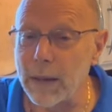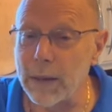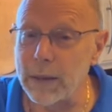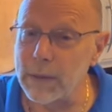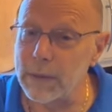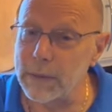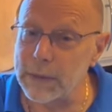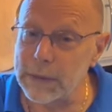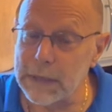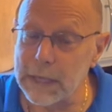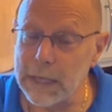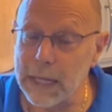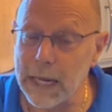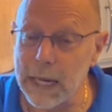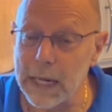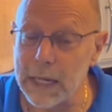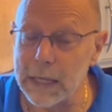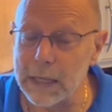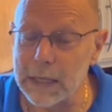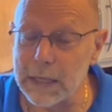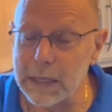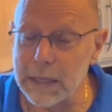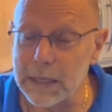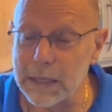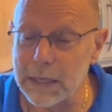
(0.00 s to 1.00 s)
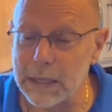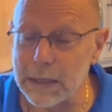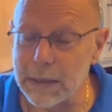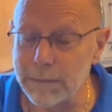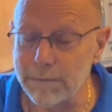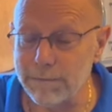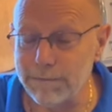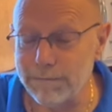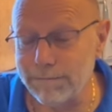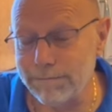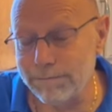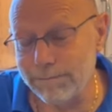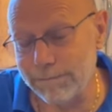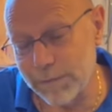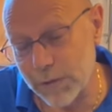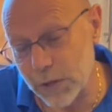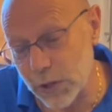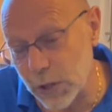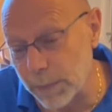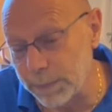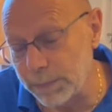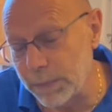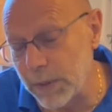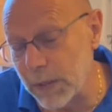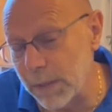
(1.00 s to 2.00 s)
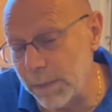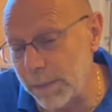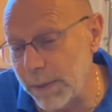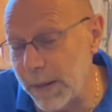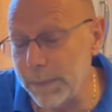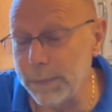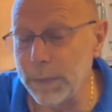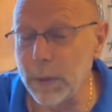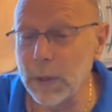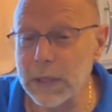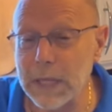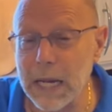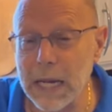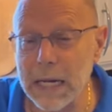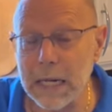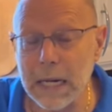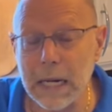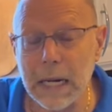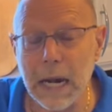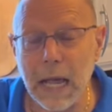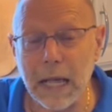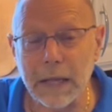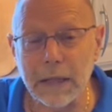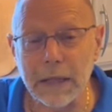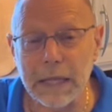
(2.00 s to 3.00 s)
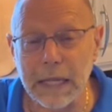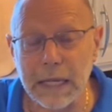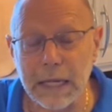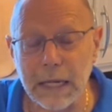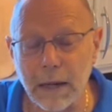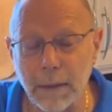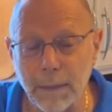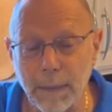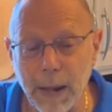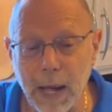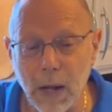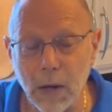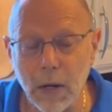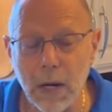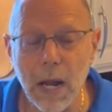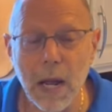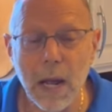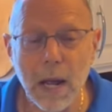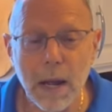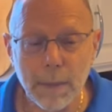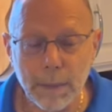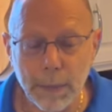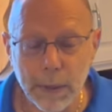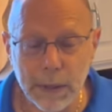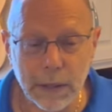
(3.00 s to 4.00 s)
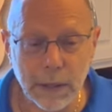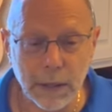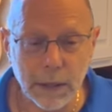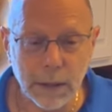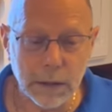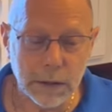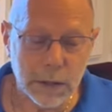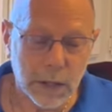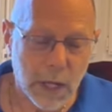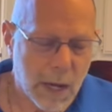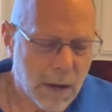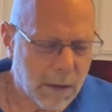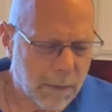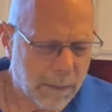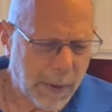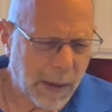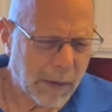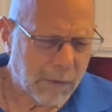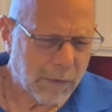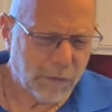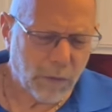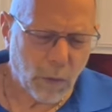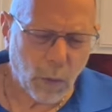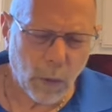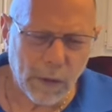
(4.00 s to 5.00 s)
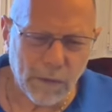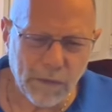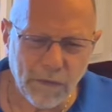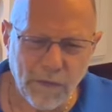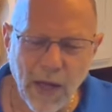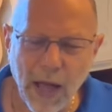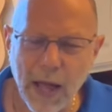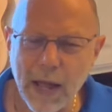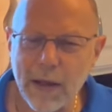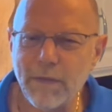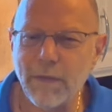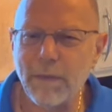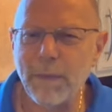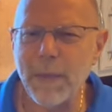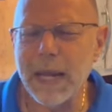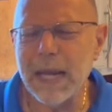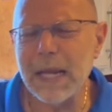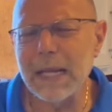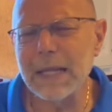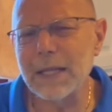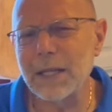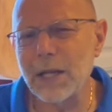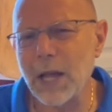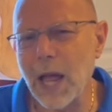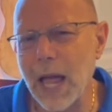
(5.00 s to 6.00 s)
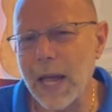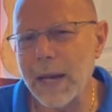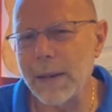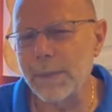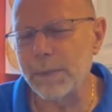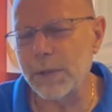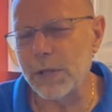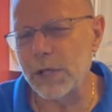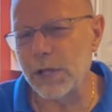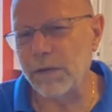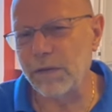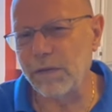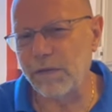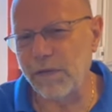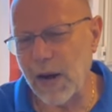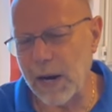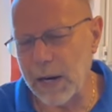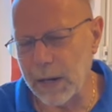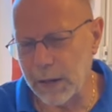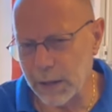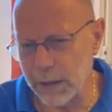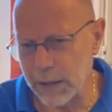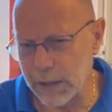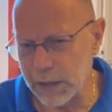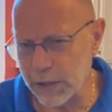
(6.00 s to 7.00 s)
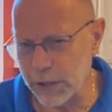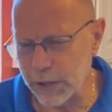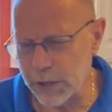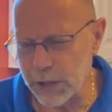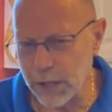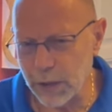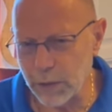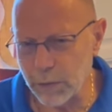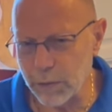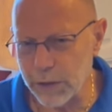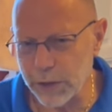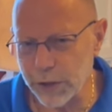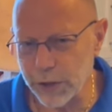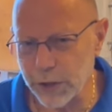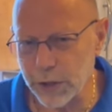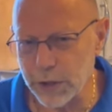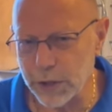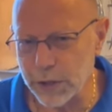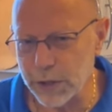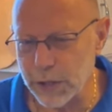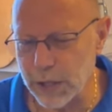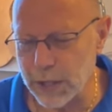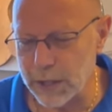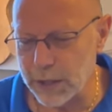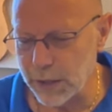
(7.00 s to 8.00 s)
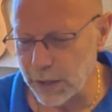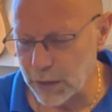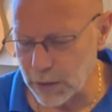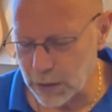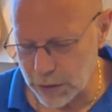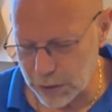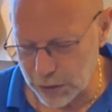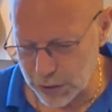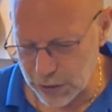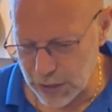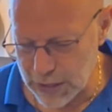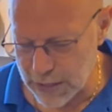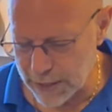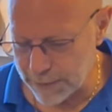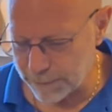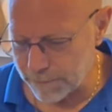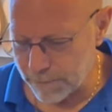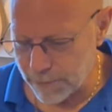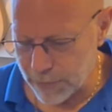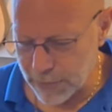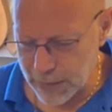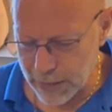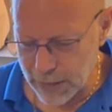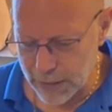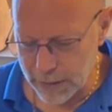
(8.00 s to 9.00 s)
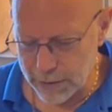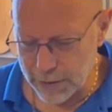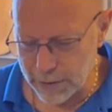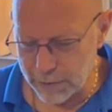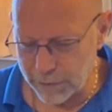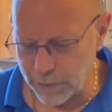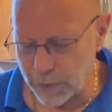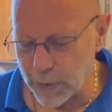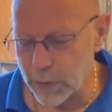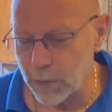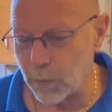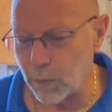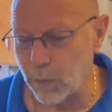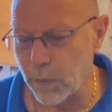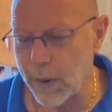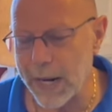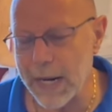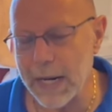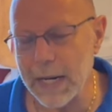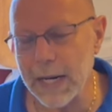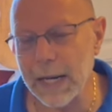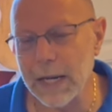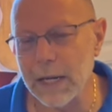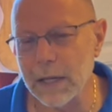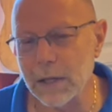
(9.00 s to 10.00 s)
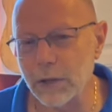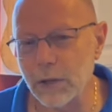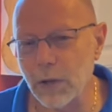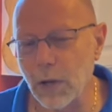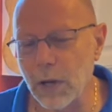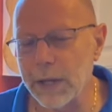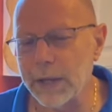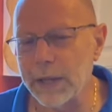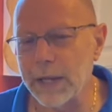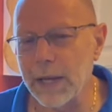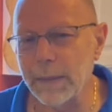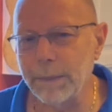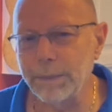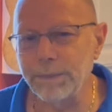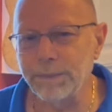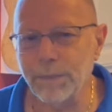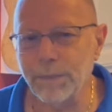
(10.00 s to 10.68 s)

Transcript: Once again, it's something people tend to not think about, but there's about 4 or 5 main types of fire extinguishers, and you'll see different ratings on them.